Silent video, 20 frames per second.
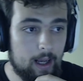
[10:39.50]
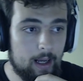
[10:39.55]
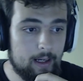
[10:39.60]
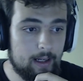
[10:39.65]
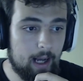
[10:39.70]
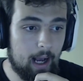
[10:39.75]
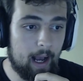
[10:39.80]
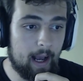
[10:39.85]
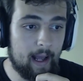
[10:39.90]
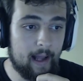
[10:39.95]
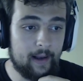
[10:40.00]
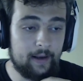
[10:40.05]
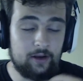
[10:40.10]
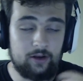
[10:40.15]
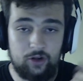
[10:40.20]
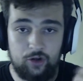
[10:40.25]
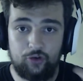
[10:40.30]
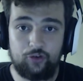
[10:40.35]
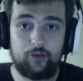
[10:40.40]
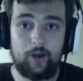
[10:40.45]
And
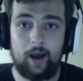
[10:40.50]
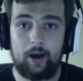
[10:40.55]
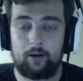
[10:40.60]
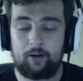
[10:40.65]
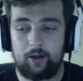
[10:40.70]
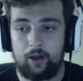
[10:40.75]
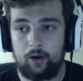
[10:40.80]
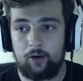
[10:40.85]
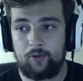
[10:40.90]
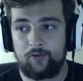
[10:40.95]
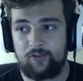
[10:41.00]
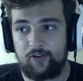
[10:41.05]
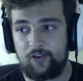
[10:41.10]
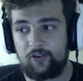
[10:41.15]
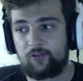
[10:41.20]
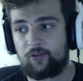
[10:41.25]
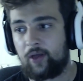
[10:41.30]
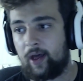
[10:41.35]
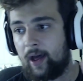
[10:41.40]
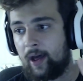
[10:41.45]
usually how it goes is
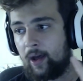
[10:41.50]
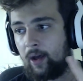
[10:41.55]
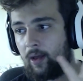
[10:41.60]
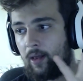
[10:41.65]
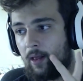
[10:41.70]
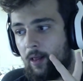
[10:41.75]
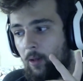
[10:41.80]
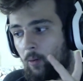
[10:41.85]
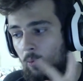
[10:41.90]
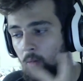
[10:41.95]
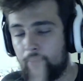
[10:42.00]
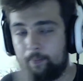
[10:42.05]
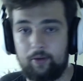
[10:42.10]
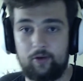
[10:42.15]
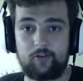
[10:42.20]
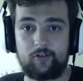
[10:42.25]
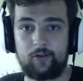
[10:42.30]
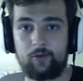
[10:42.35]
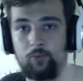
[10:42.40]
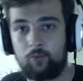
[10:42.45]
that one
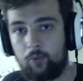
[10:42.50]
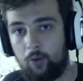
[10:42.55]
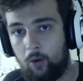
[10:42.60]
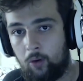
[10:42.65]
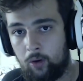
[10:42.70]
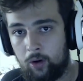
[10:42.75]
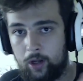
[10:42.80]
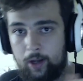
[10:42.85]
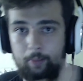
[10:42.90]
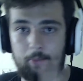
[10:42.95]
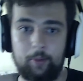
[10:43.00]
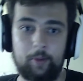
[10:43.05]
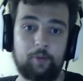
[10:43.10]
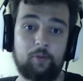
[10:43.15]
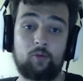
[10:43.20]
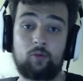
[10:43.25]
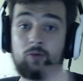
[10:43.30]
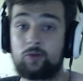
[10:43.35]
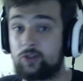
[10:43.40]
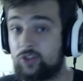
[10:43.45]
person or a couple people
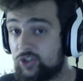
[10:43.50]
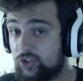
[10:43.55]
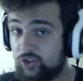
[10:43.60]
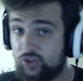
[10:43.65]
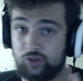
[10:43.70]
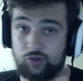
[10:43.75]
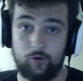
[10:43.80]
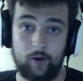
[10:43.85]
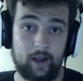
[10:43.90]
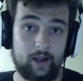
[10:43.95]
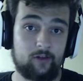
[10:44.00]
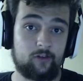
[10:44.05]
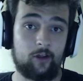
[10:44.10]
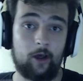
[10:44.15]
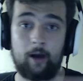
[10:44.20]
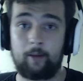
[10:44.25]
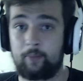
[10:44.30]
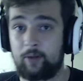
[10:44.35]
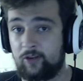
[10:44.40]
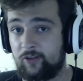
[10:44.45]
will just train
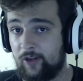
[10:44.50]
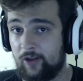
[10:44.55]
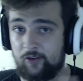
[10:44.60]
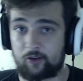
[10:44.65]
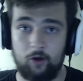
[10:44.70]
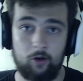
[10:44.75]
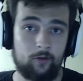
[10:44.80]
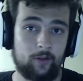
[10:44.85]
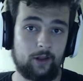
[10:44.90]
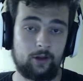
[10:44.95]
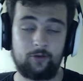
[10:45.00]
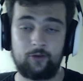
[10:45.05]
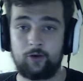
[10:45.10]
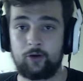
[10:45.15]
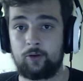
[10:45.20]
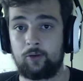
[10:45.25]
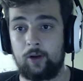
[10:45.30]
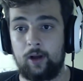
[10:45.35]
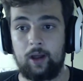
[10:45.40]
zombies, that's all they'll do,